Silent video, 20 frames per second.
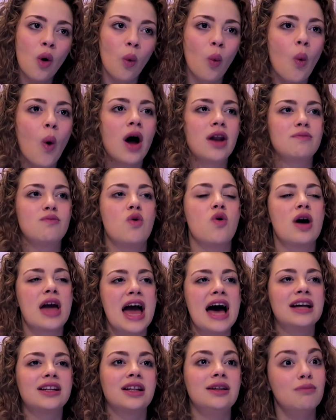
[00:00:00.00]
one more
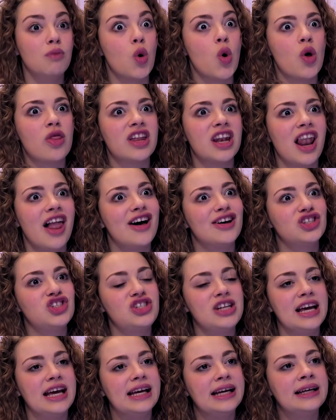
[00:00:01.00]
candle more than
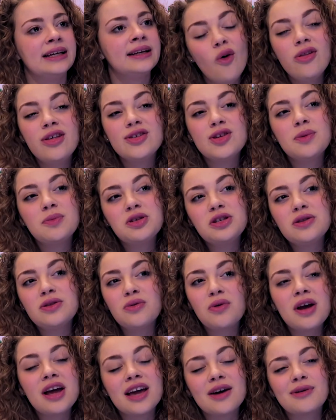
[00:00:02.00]
last year. Or there's option
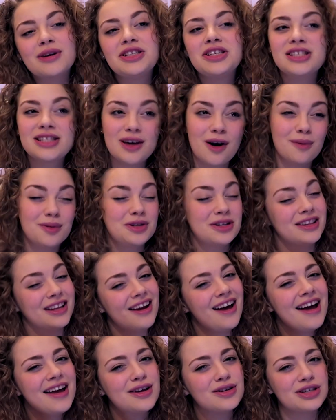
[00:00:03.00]
three, which is the option
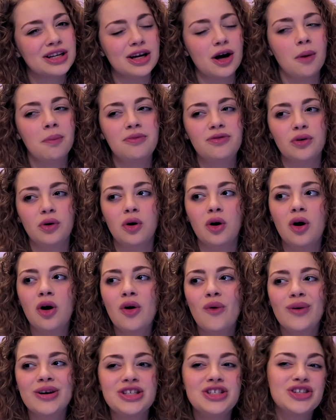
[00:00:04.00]
that I usually opt for,
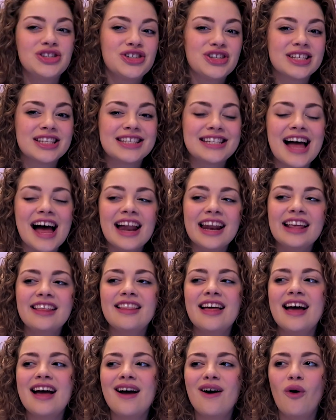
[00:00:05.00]
which is just standing
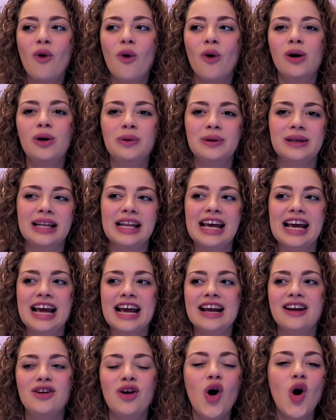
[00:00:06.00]
there
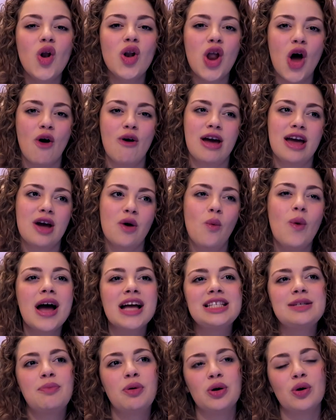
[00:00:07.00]
awkwardly, not knowing
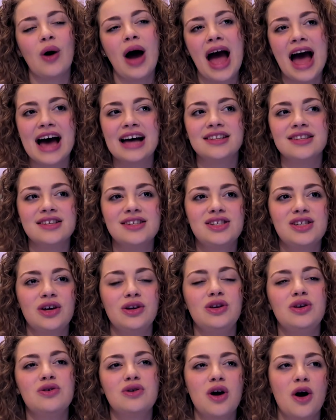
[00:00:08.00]
where to put your hands, so
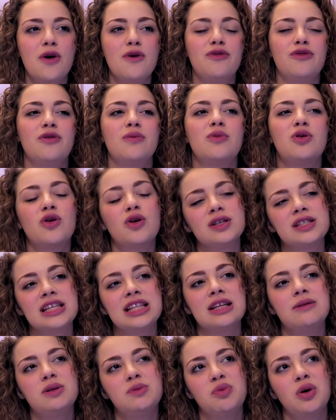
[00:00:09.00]
you go from
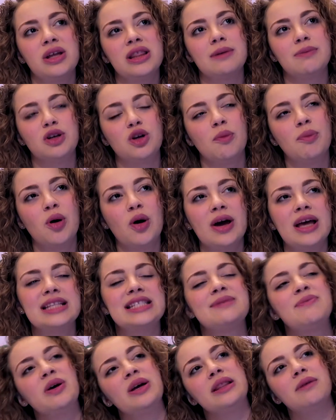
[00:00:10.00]
crossing them to putting them in your
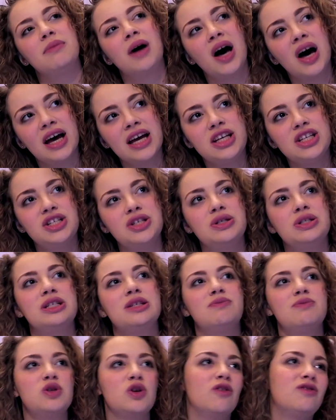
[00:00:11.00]
pockets, putting them behind you, to
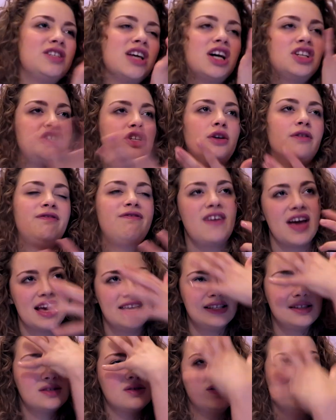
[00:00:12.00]
sort of touching your
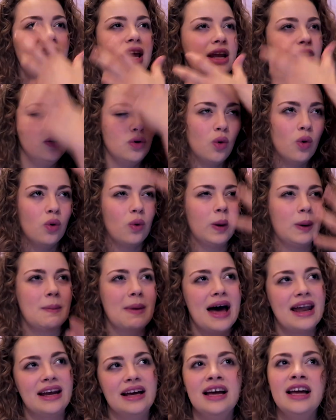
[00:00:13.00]
face in an awkward
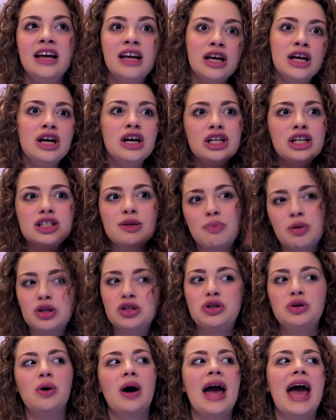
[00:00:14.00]
manner, to
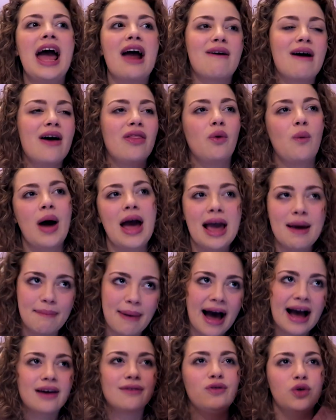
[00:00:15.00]
pushing your hair out the way
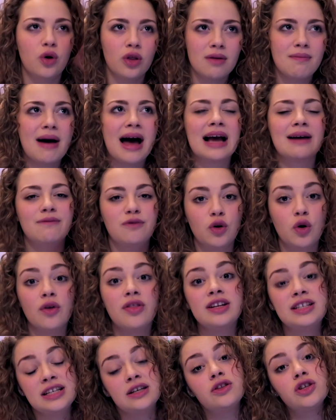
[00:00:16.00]
back and forth and back and
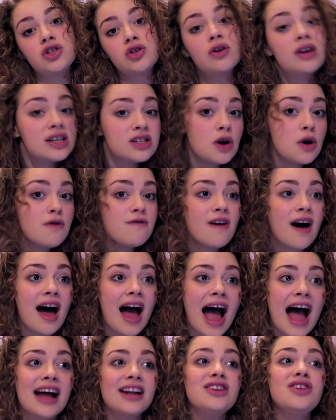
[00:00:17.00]
forth until the song is over
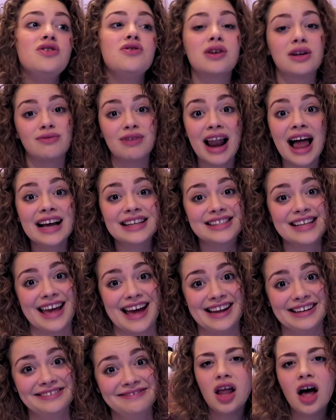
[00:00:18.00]
and you can relax
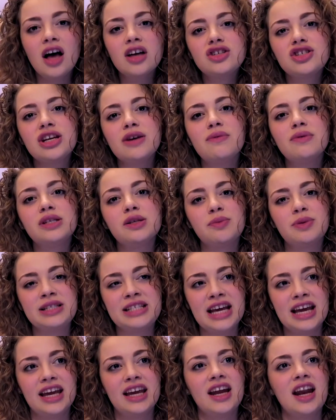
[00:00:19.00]
again. Last year was a
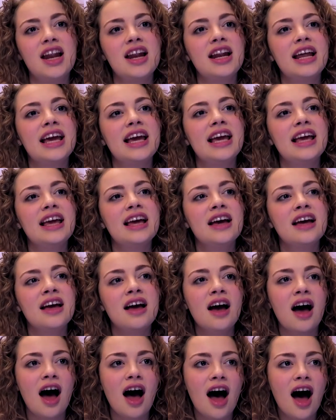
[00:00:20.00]
particularly
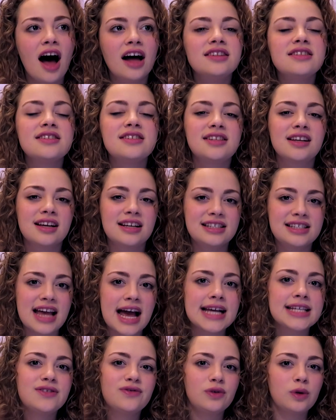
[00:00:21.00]

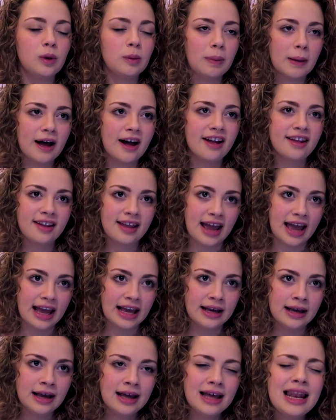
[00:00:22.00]
unsuccessful birthday.
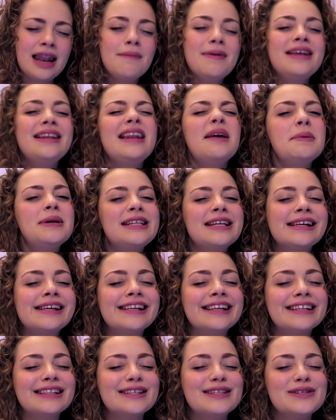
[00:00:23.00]
Let me, let me tell you
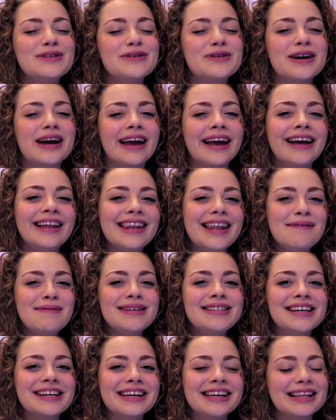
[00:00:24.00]
a little story. Let me
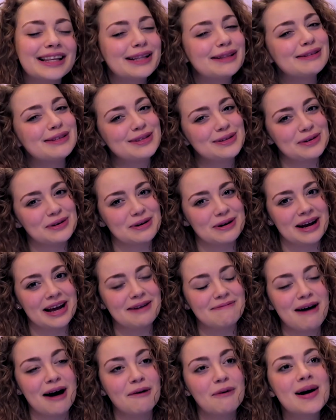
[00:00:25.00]
tell you a little story
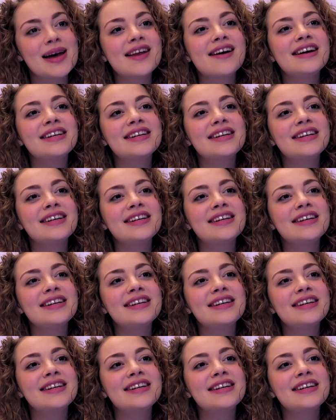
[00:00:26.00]
about when